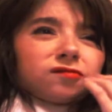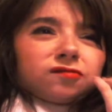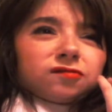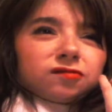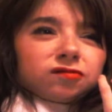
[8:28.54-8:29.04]

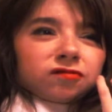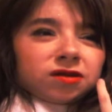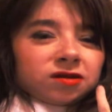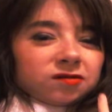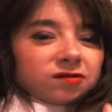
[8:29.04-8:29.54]

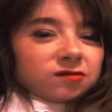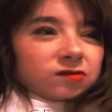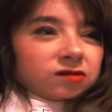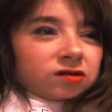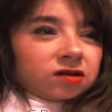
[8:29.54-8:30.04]

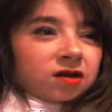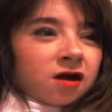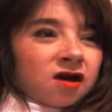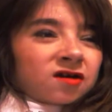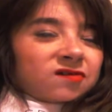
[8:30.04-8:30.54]
Junichi
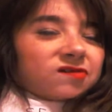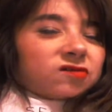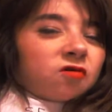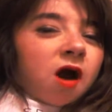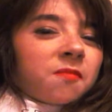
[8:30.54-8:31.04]

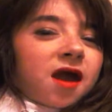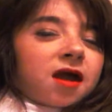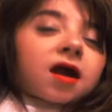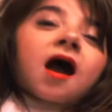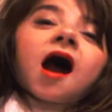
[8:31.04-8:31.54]

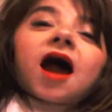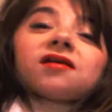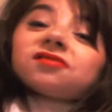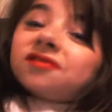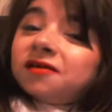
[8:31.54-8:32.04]
Suwabe.
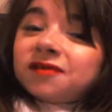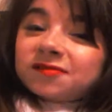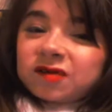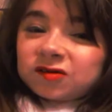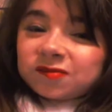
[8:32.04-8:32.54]
I think
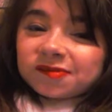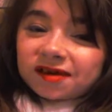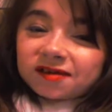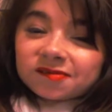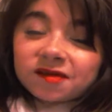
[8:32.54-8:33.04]
that's how you
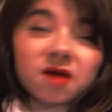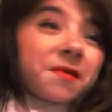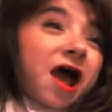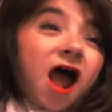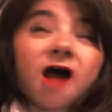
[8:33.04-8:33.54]
say his name.
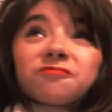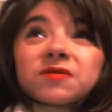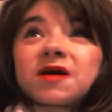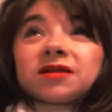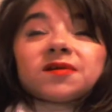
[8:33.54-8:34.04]

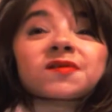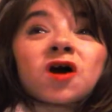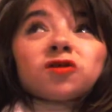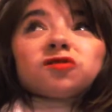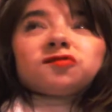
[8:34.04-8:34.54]
Everybody's
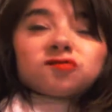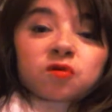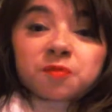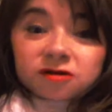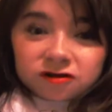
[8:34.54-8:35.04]

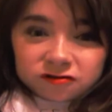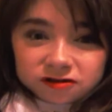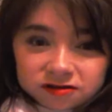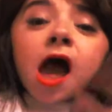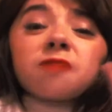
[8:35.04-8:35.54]
super
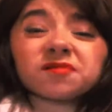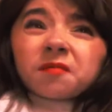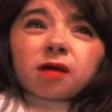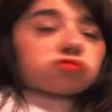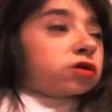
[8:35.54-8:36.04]
good. Every
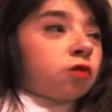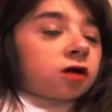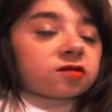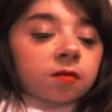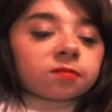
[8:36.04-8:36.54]
time I
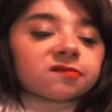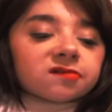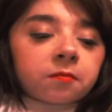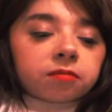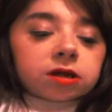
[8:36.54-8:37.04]
rewatch, I'm
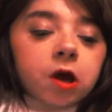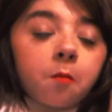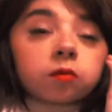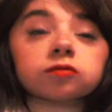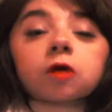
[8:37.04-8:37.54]
simply
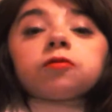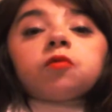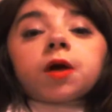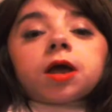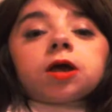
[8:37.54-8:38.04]
blown
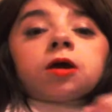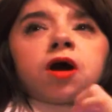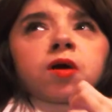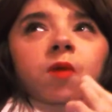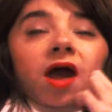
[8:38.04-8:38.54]
away
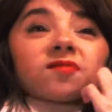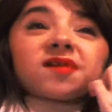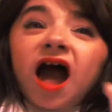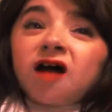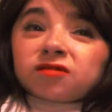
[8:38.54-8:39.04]
by how
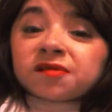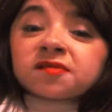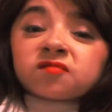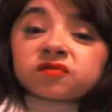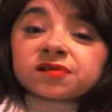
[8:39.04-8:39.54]

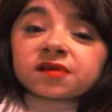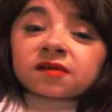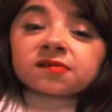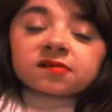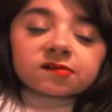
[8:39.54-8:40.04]
talented the voice
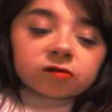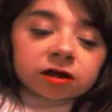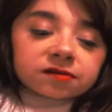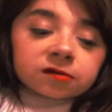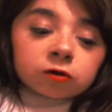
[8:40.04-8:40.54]
cast is.
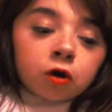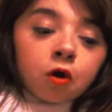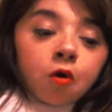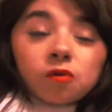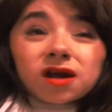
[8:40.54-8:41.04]
Granted,
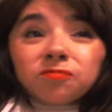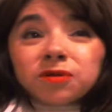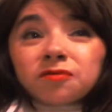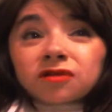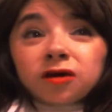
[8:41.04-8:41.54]
we have
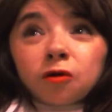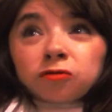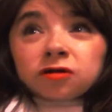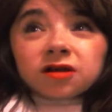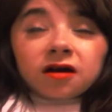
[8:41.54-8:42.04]
people like
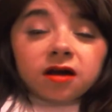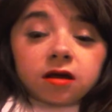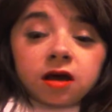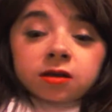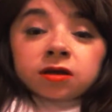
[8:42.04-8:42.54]

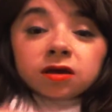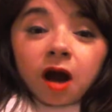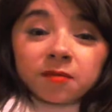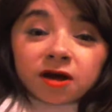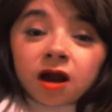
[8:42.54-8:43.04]
Onodai and
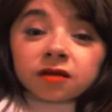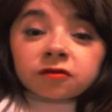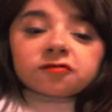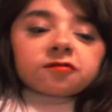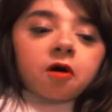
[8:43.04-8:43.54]
Kamiyan in
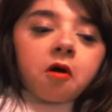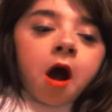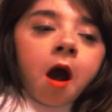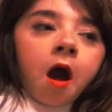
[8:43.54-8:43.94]
the show,